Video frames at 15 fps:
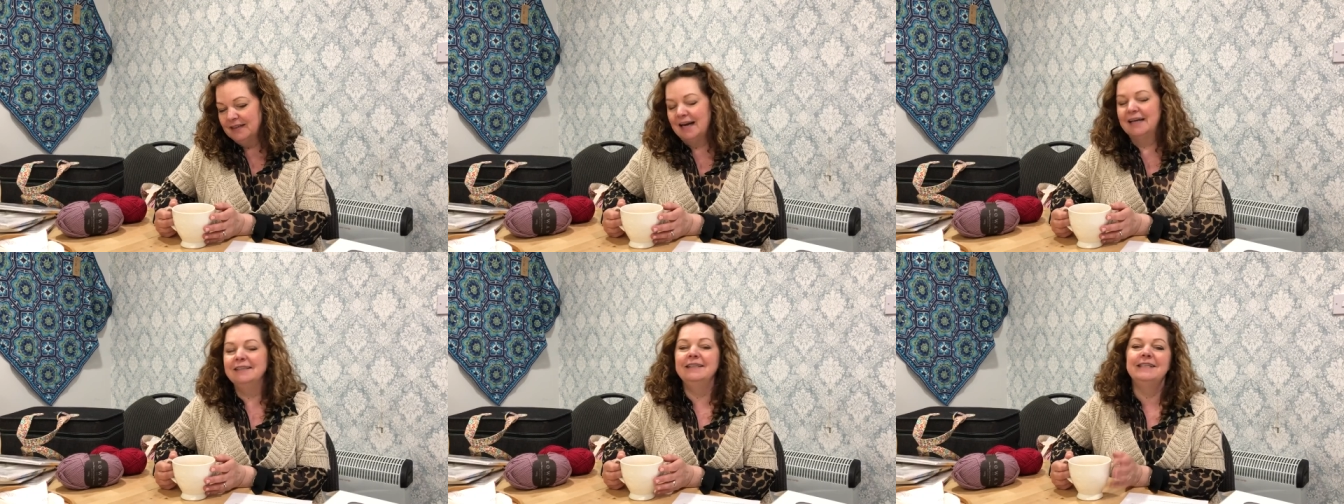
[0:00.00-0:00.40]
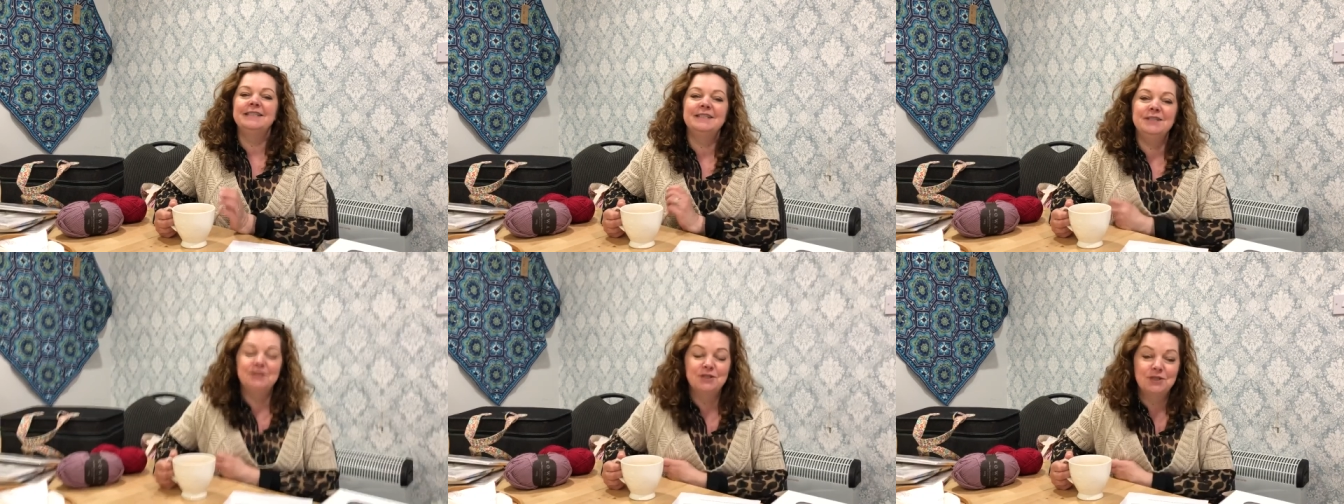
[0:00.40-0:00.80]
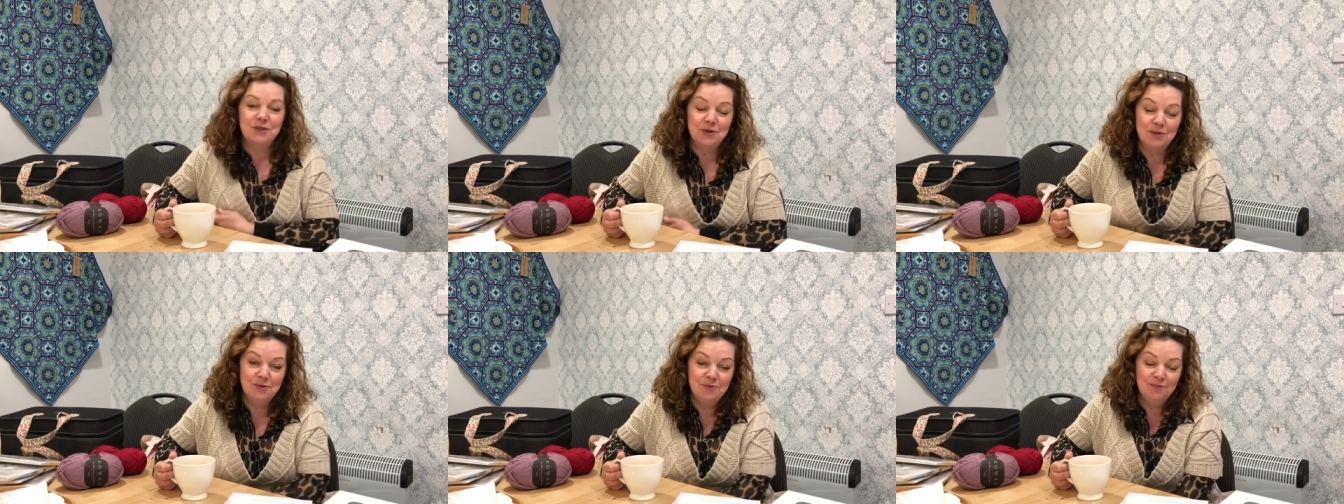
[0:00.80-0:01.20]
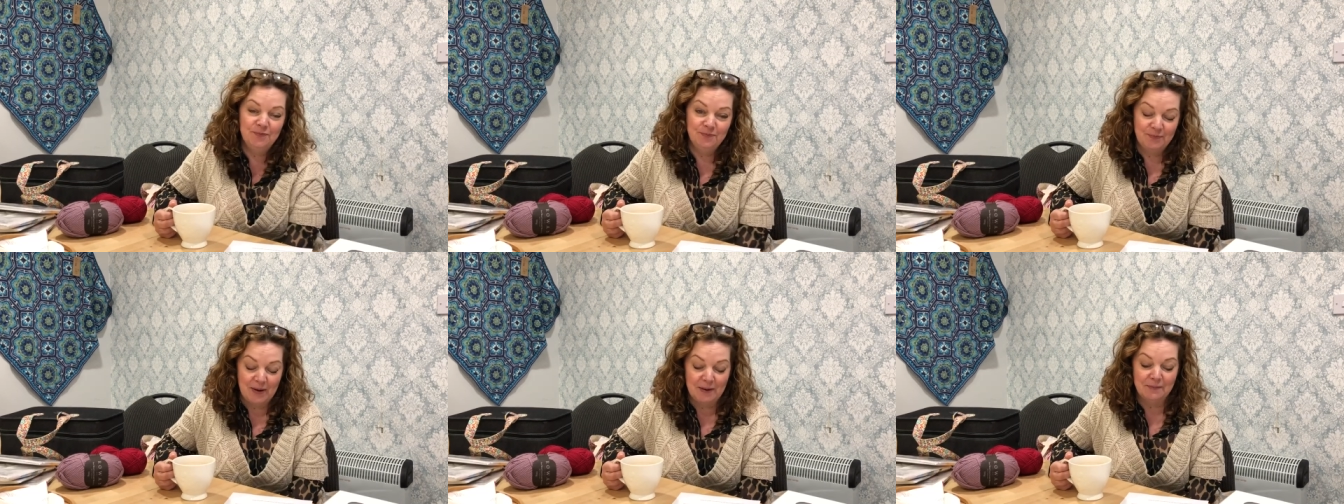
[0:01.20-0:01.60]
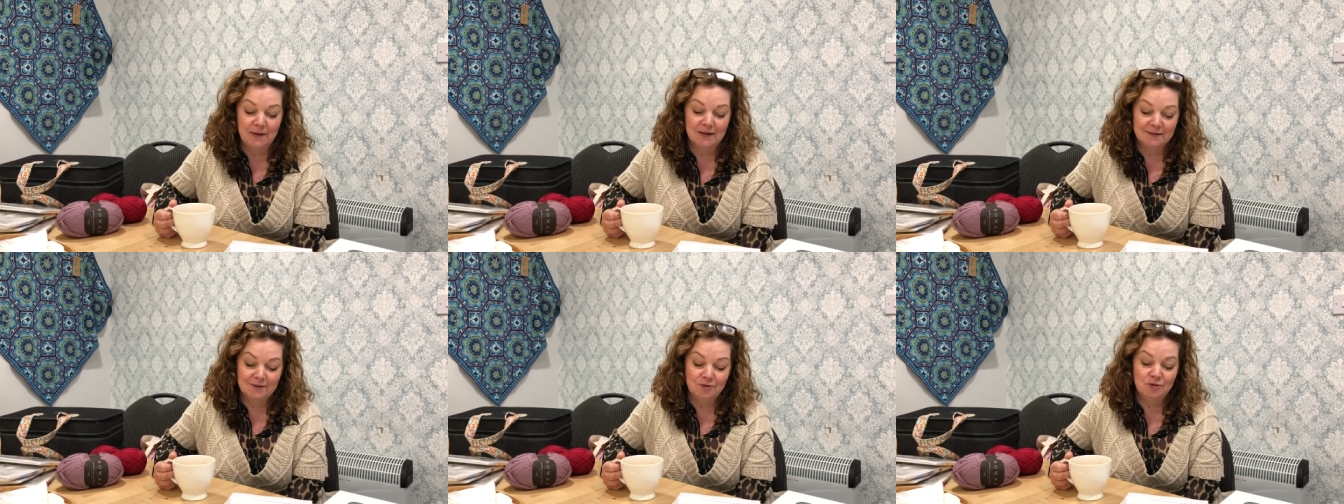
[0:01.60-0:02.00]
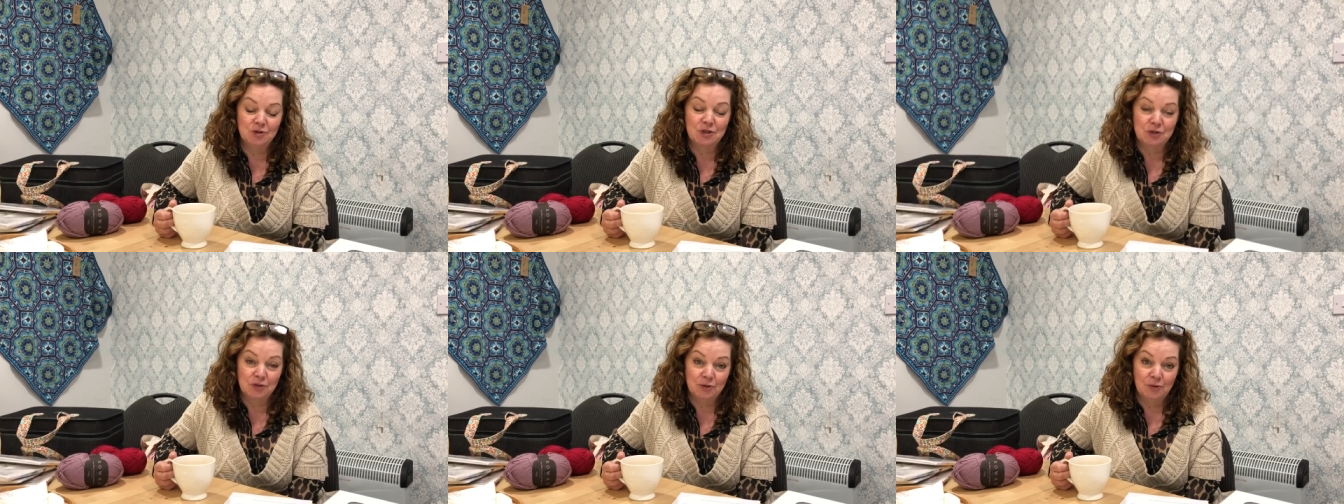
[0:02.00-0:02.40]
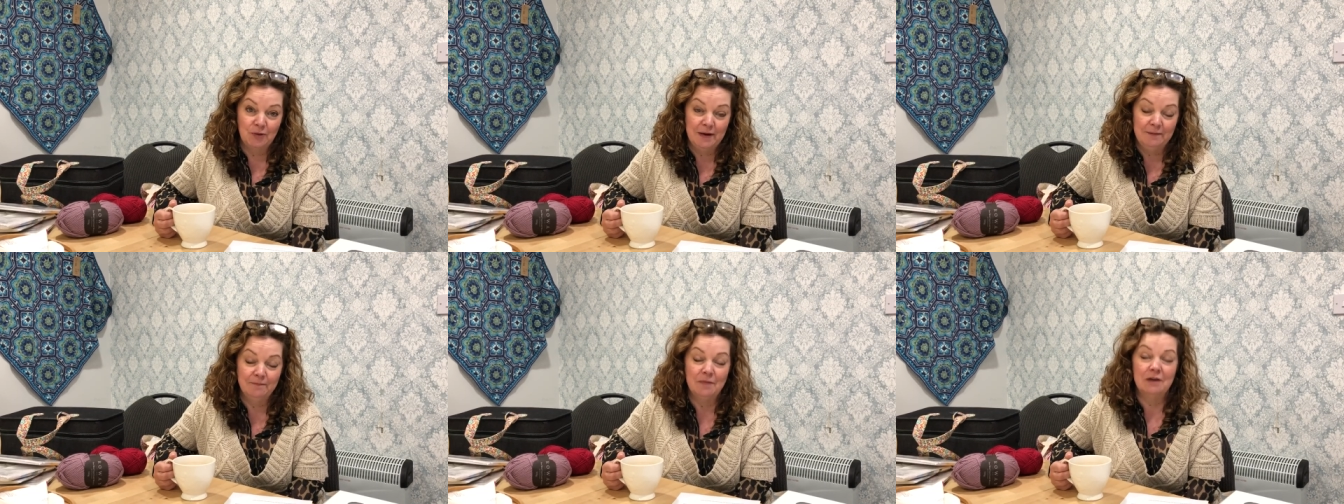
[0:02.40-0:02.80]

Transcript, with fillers: I knitted Zoom by Martin Storey